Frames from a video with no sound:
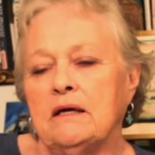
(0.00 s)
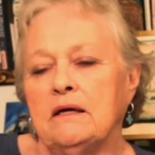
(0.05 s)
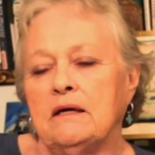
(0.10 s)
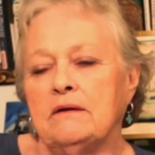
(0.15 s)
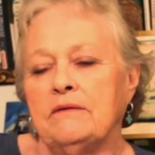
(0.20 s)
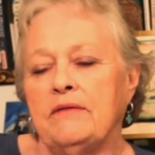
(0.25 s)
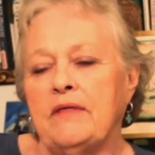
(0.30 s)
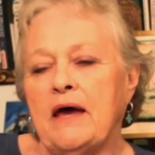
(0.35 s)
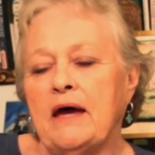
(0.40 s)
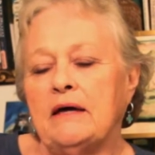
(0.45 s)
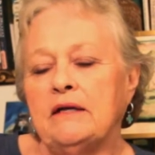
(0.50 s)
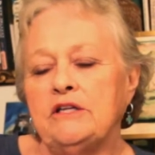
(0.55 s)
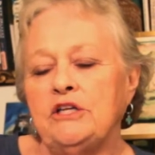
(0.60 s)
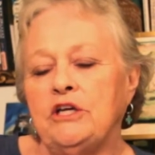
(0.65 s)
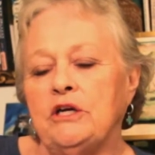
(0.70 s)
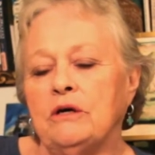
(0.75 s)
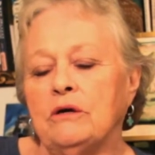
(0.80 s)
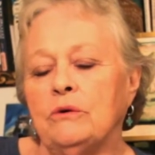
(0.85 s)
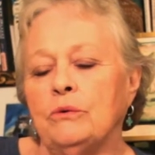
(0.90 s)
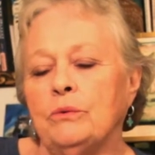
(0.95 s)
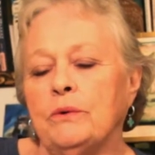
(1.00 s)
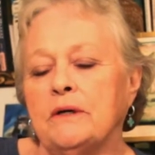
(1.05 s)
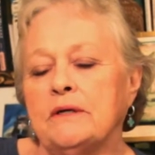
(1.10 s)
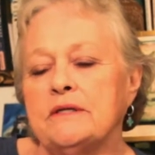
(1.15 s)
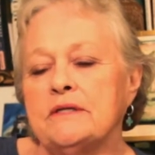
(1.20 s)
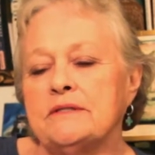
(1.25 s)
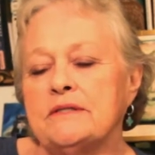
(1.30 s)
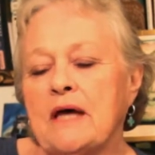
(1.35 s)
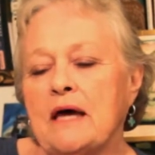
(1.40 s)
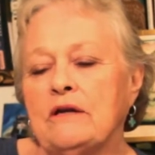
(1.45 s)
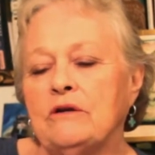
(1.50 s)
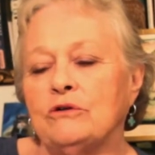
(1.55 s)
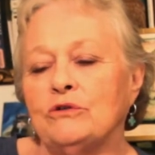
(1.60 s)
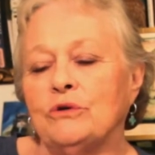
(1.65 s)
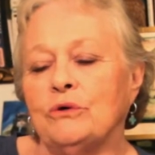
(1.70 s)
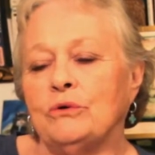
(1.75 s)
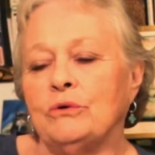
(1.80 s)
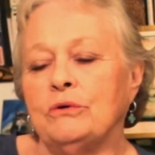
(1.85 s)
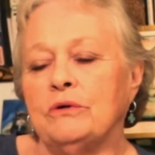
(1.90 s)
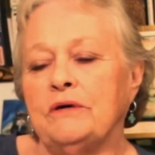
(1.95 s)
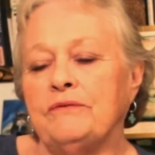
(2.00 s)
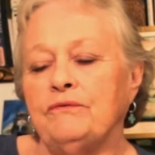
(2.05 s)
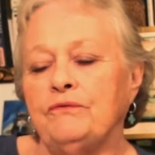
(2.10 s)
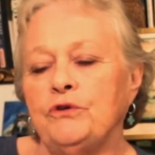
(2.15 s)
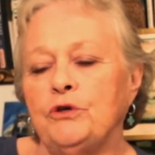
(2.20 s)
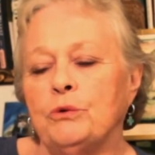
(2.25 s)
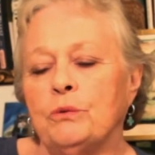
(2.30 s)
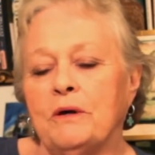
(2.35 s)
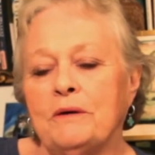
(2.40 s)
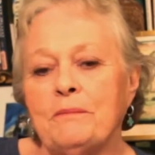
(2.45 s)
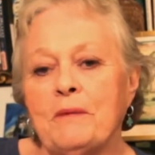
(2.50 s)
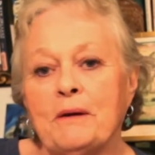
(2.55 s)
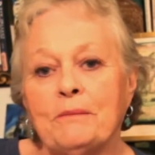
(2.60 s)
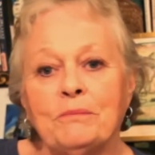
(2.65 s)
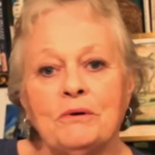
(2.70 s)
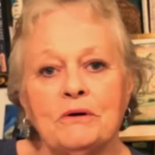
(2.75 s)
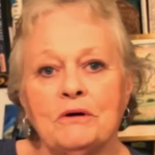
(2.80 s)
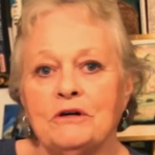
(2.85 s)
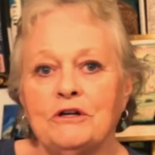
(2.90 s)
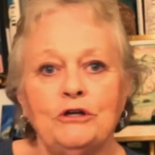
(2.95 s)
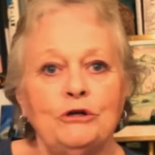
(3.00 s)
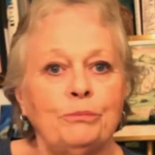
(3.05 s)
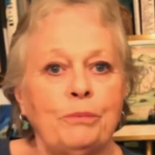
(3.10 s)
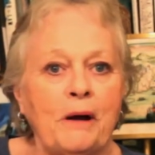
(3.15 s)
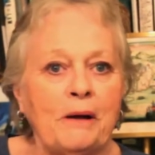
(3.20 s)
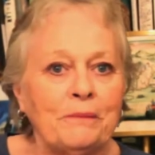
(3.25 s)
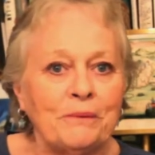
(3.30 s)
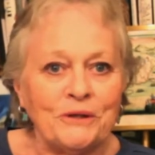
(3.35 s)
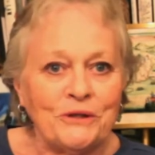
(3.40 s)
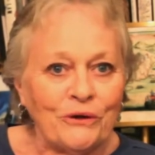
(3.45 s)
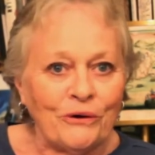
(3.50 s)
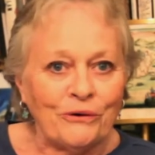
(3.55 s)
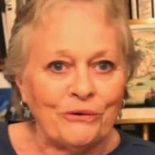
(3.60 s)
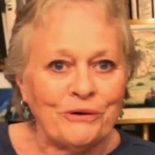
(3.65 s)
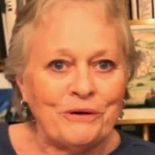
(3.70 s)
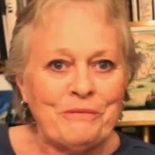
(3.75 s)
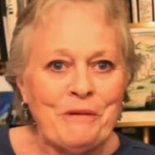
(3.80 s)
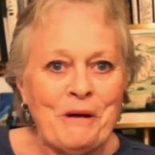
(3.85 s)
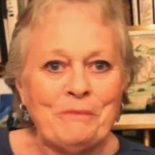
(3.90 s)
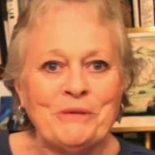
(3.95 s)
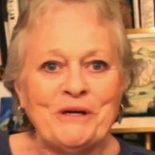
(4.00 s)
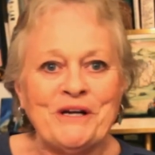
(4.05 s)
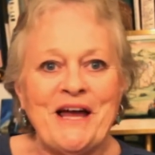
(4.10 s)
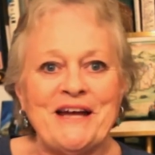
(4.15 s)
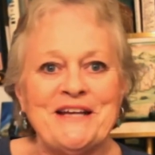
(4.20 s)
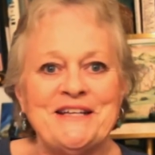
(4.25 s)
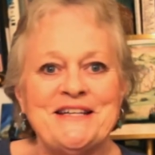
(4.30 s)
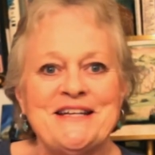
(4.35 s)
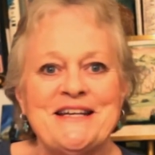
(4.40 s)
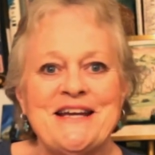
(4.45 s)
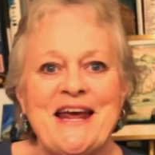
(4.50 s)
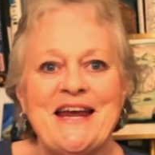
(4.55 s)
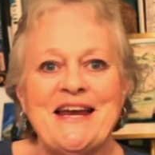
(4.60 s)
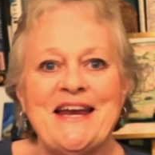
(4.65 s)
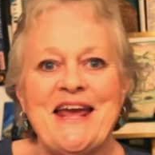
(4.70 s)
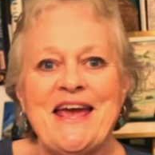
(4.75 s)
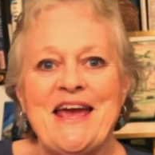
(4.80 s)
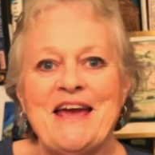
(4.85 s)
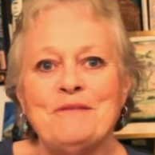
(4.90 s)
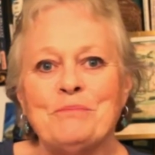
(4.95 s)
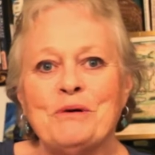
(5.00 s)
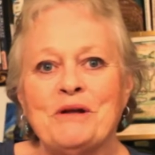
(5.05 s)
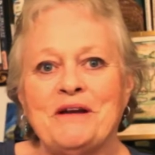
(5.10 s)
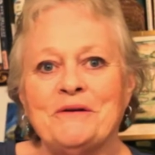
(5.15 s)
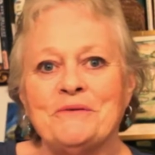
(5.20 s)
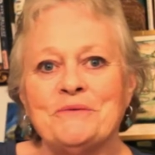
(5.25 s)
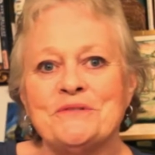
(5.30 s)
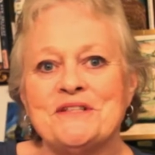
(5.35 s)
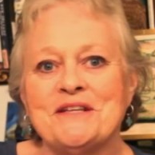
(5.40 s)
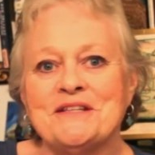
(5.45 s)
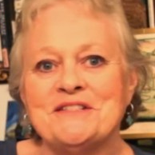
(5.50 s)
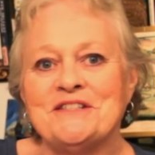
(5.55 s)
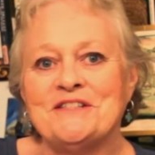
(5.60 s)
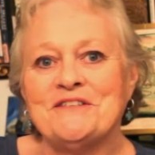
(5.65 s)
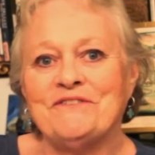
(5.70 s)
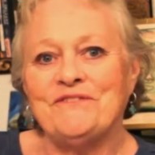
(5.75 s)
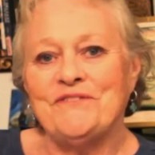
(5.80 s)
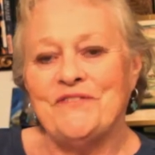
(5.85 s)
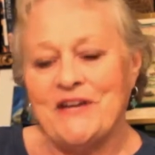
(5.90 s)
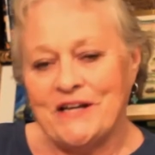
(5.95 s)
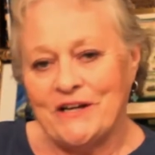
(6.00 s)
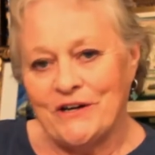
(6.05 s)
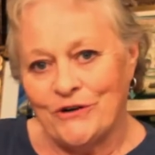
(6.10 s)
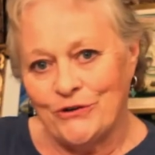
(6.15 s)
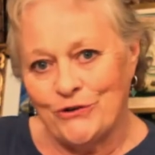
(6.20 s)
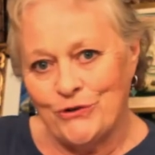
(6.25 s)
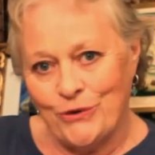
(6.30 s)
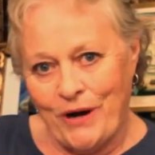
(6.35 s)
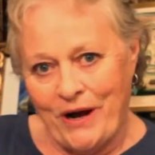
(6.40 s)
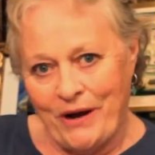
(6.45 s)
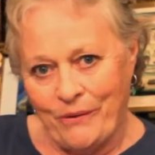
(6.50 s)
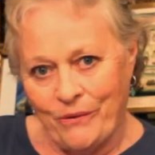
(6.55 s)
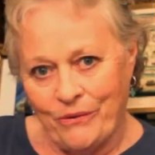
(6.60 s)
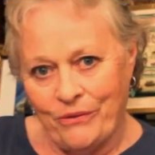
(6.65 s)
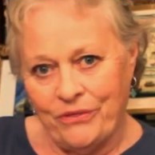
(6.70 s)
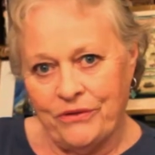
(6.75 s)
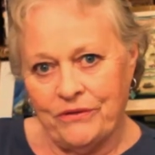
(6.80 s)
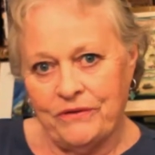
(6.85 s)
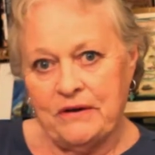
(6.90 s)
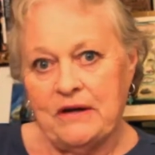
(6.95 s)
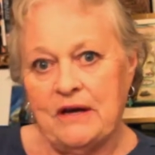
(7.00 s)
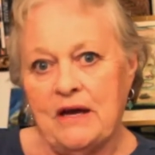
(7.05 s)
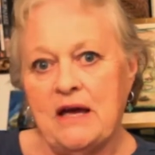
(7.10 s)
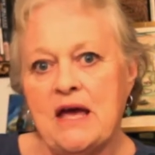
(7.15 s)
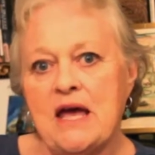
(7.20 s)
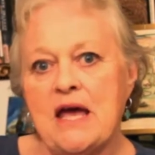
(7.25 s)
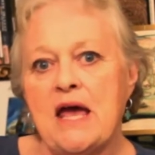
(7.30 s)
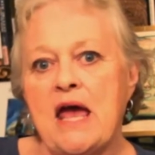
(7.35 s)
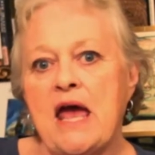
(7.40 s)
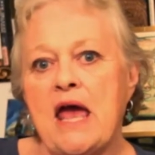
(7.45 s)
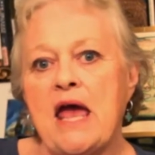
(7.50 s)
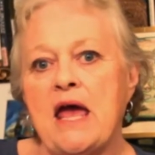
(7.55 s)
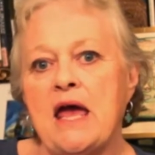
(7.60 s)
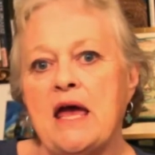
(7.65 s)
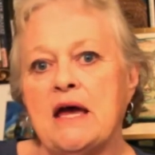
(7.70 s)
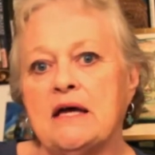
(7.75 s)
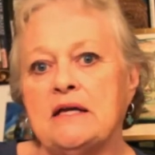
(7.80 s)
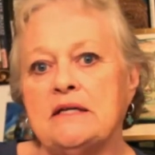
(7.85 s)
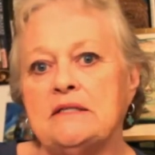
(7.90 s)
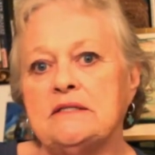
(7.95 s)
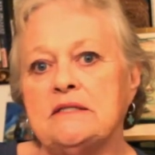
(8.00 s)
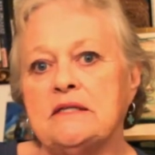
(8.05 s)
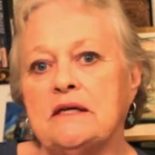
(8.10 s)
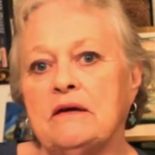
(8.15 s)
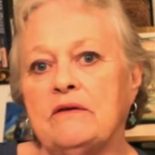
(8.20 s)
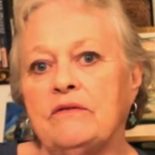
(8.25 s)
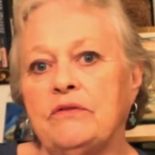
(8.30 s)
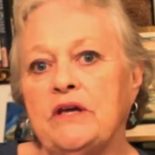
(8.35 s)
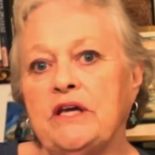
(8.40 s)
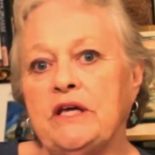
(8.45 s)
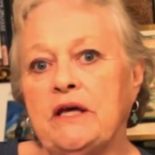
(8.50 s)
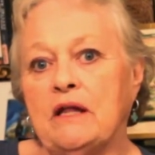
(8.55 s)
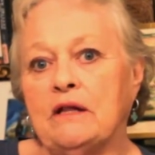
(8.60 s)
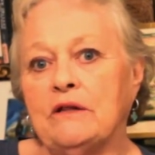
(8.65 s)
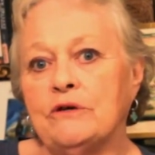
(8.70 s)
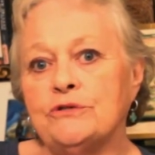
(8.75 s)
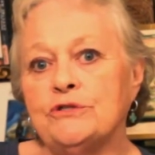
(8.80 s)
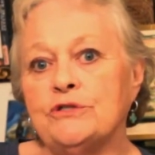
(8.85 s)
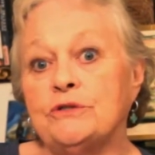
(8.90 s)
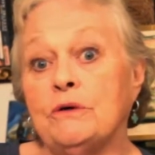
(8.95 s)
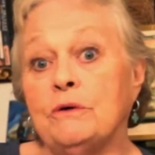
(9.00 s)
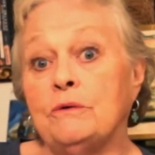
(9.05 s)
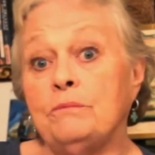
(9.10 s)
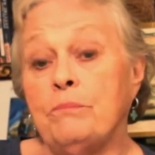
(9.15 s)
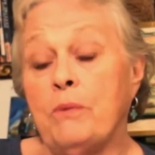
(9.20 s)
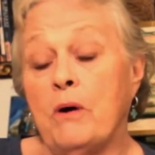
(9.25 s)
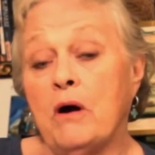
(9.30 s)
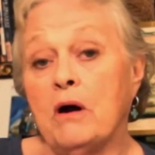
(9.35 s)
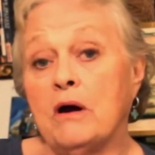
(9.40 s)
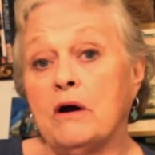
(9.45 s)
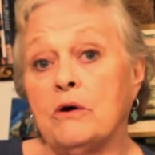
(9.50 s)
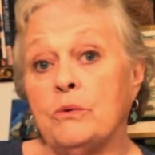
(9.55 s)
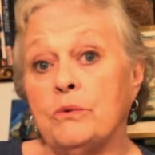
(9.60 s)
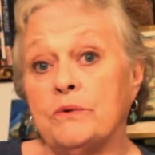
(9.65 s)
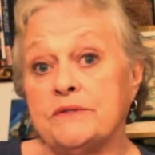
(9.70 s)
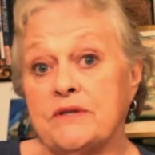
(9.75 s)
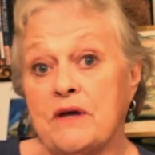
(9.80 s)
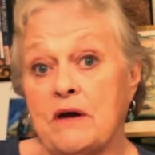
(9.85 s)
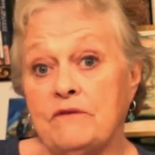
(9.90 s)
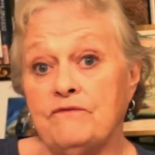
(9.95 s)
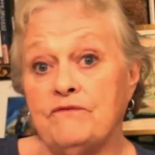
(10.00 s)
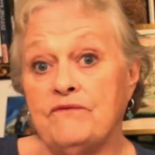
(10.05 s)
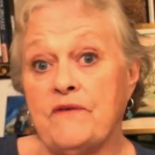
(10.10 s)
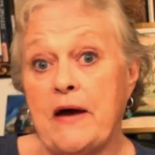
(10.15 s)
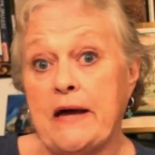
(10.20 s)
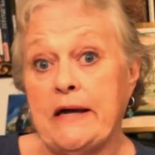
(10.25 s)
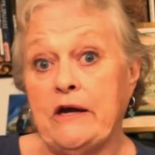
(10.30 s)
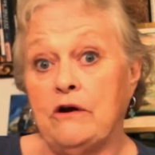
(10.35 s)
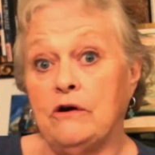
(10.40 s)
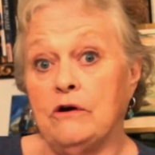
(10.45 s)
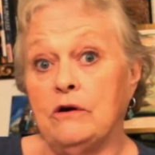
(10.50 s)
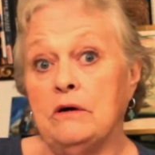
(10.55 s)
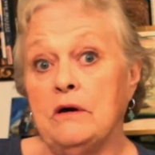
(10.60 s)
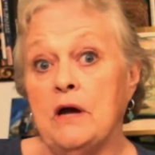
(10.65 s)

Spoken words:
that year was, I don't know if you remember, you probably don't remember 1988, but it was a severe drought, and the Yellowstone Park was on fire,